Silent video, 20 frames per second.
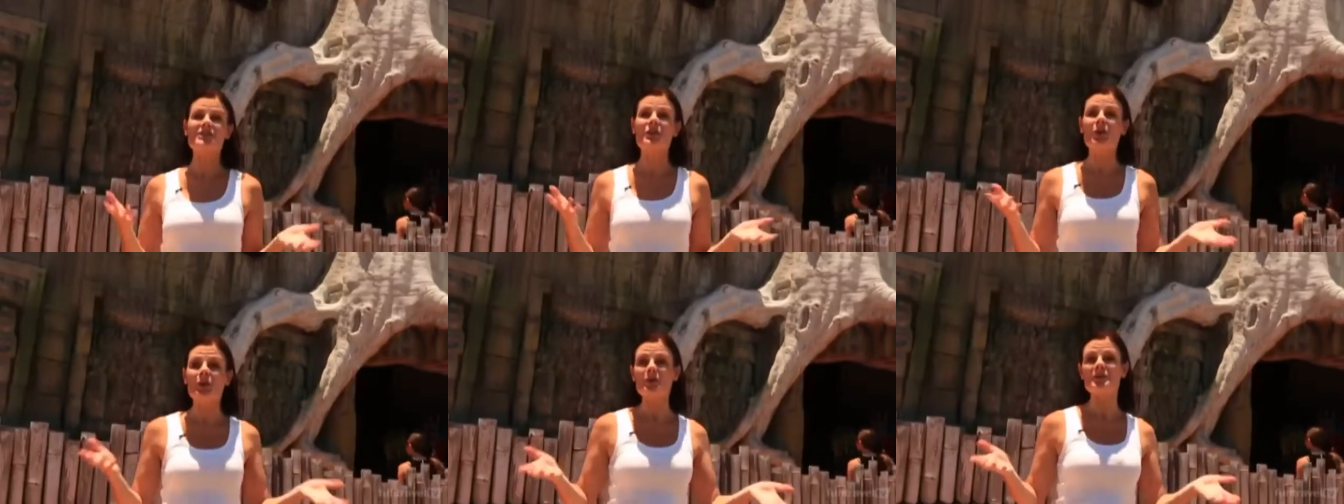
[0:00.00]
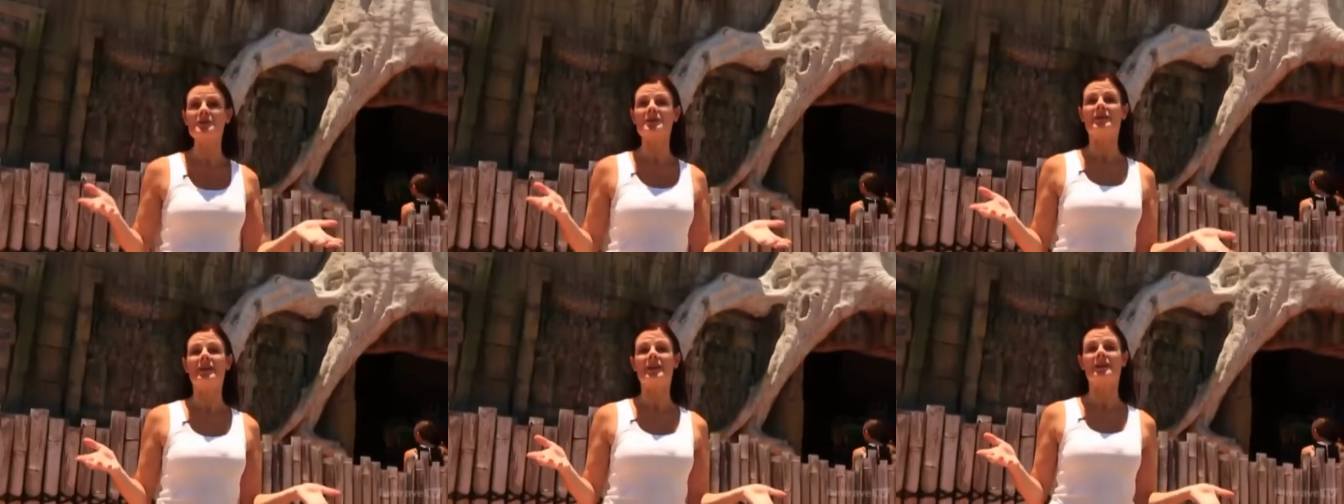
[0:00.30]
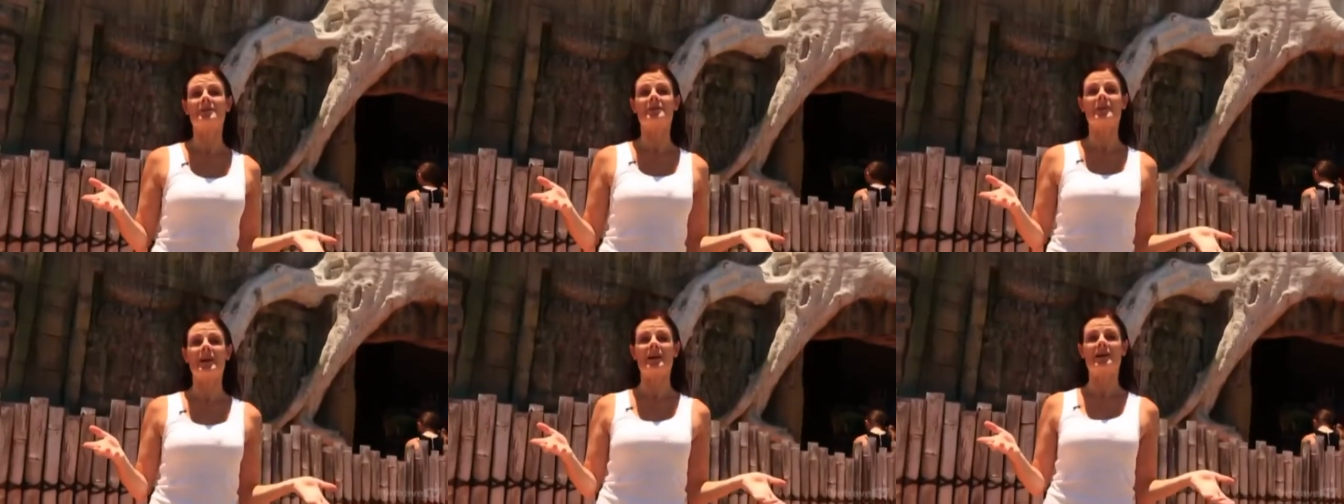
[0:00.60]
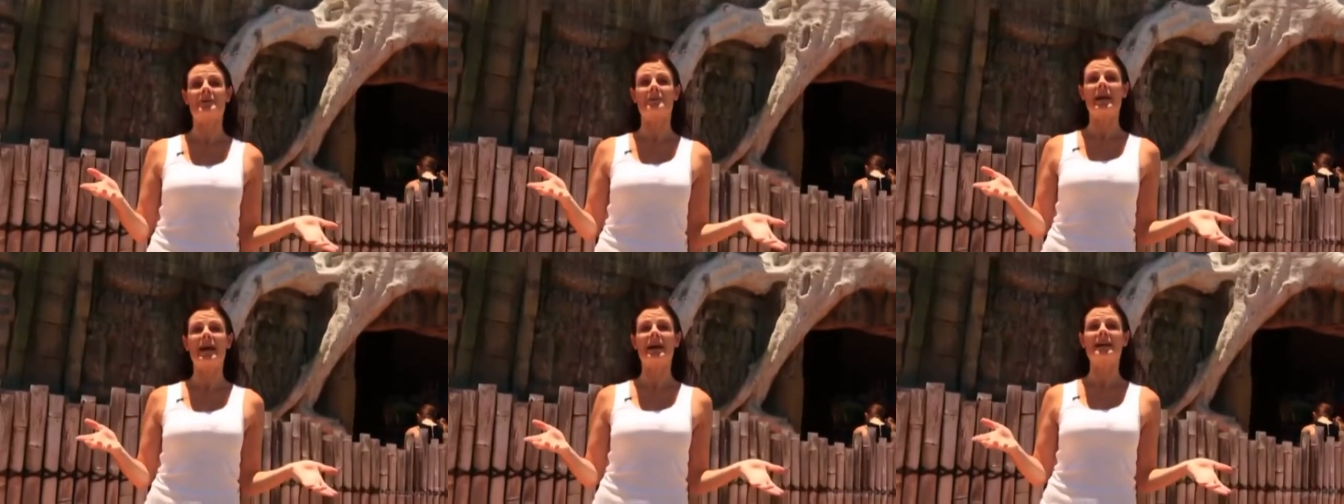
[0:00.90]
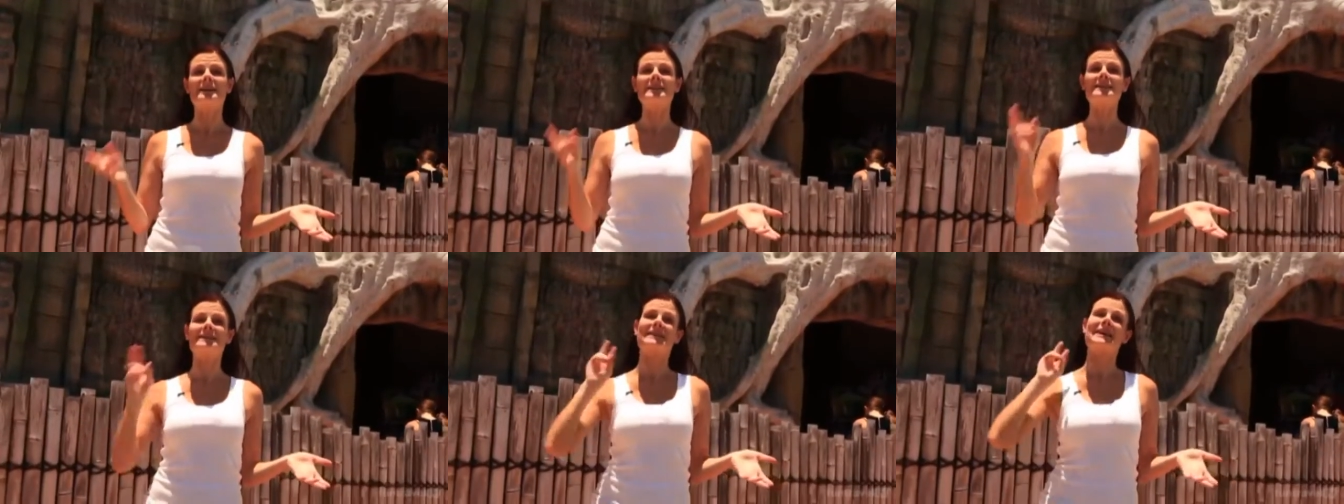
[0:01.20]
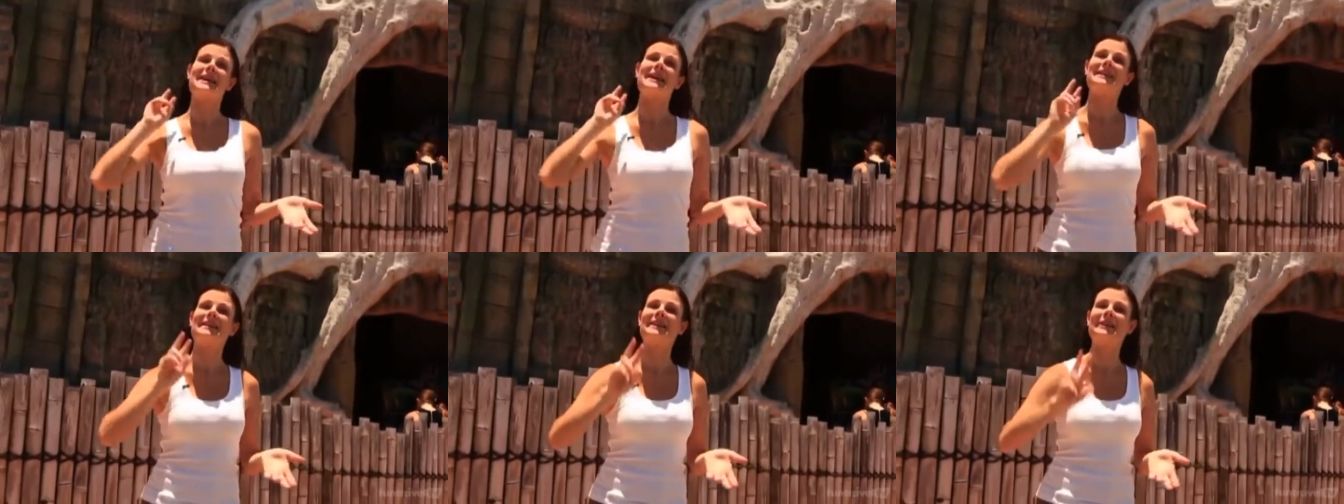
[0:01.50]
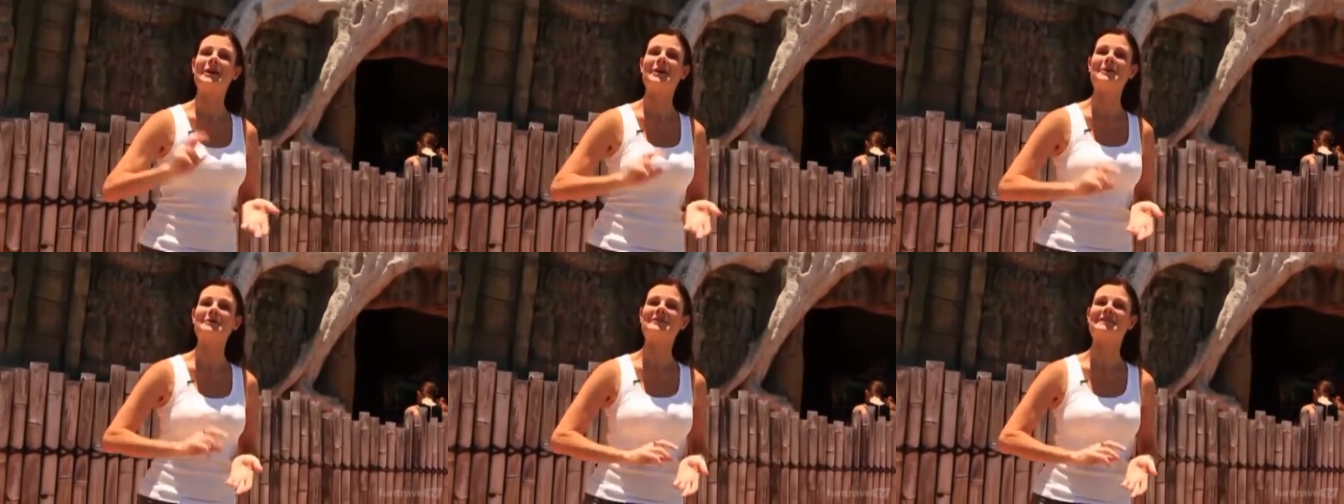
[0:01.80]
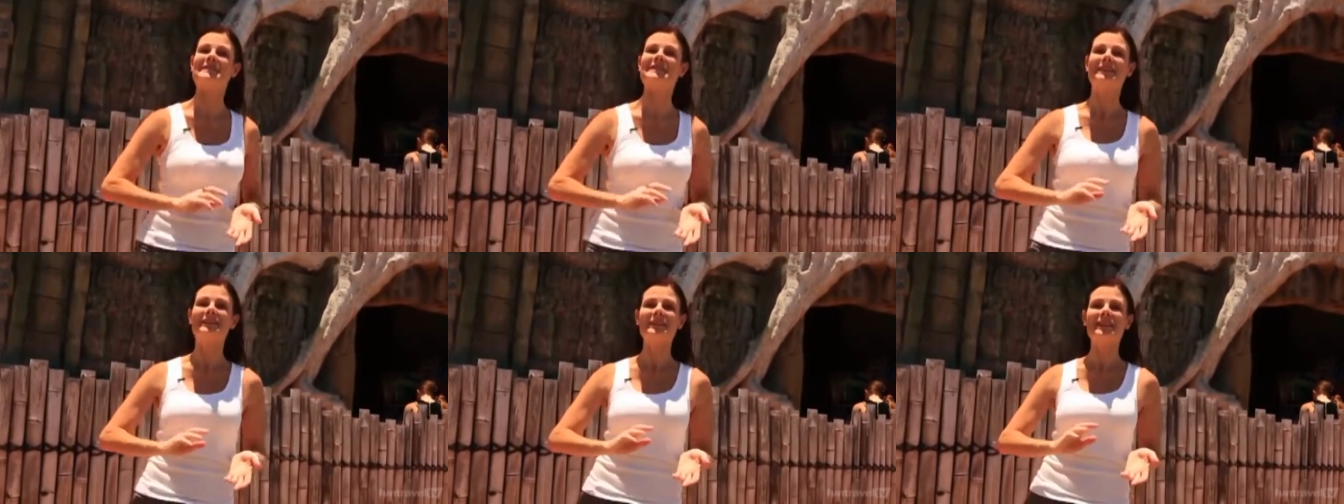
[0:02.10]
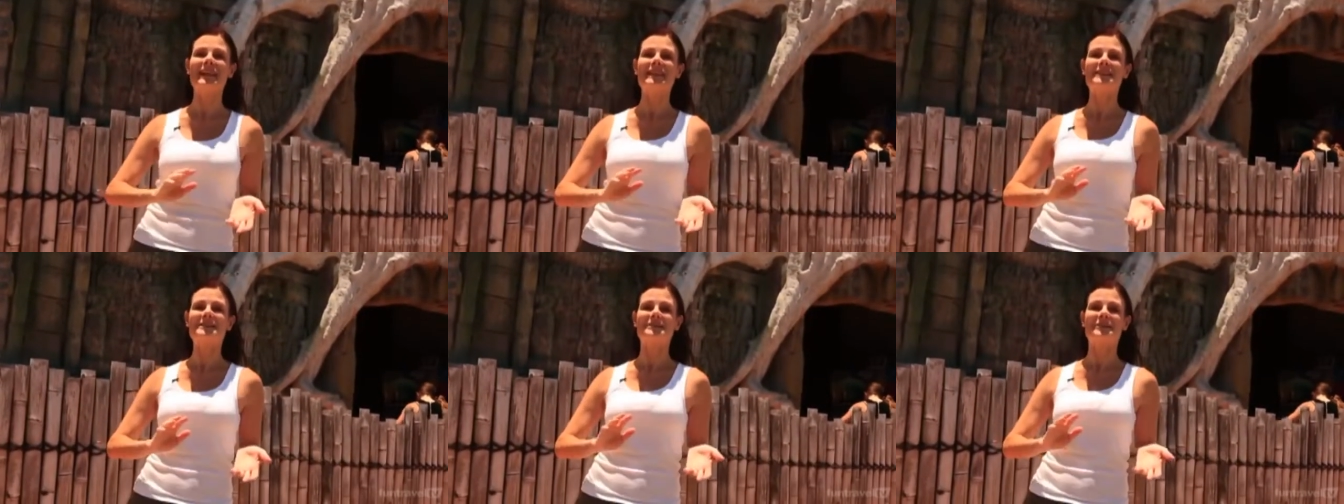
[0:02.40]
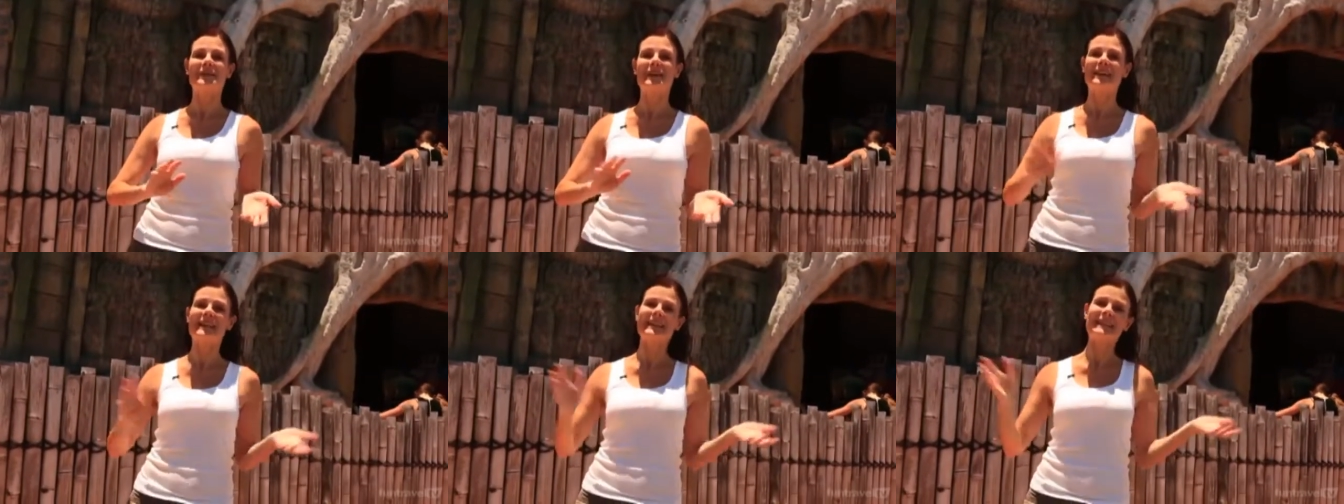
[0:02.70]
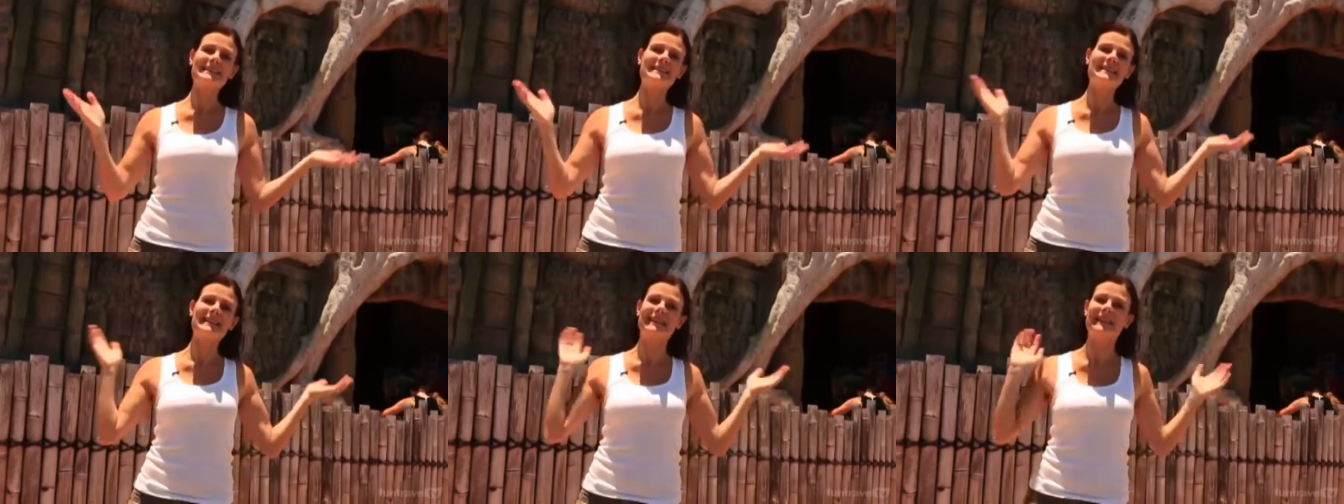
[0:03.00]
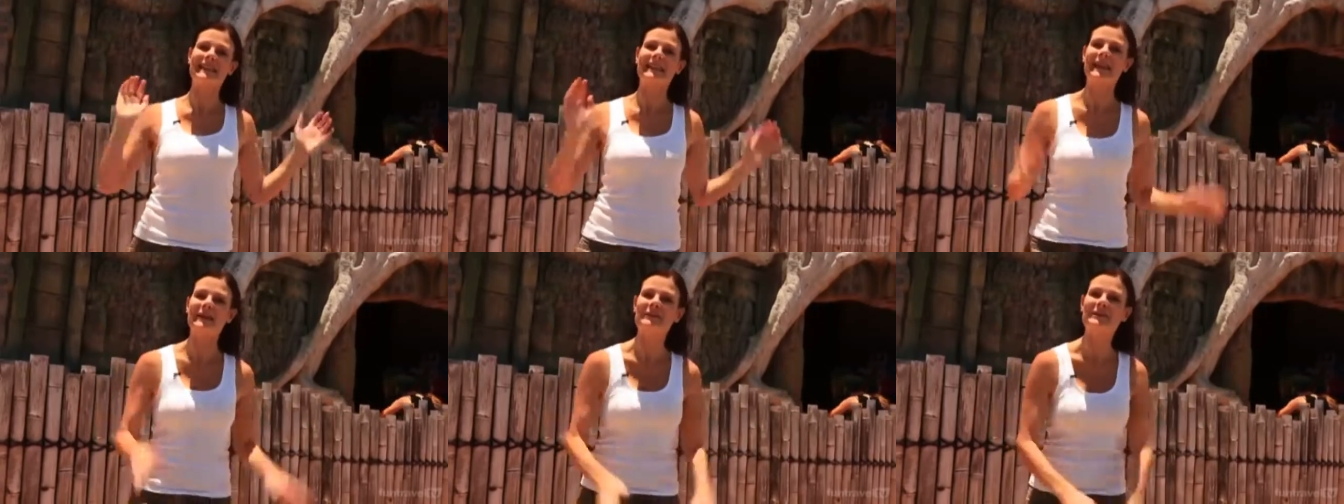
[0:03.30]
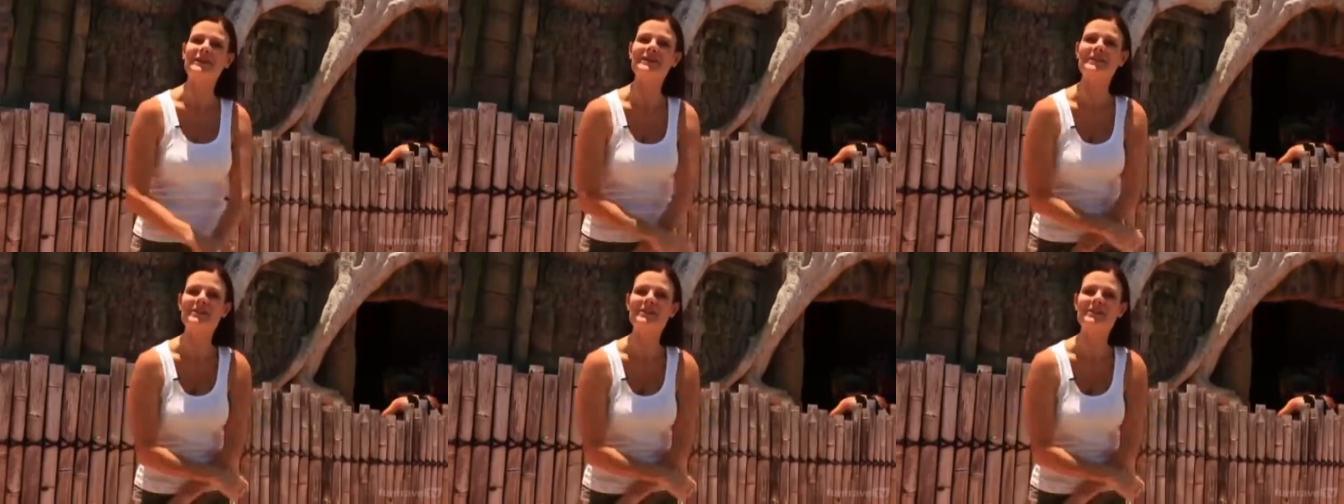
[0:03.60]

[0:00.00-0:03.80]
is also at Carrara Markets, and they're open seven days a week here, so you can come and